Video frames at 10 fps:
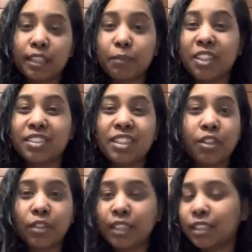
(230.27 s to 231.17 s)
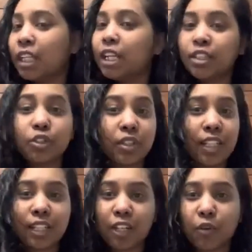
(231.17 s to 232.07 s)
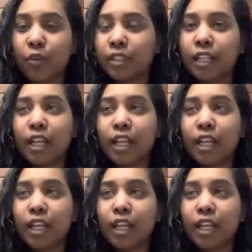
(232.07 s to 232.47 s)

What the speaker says: because they're doing that like all day.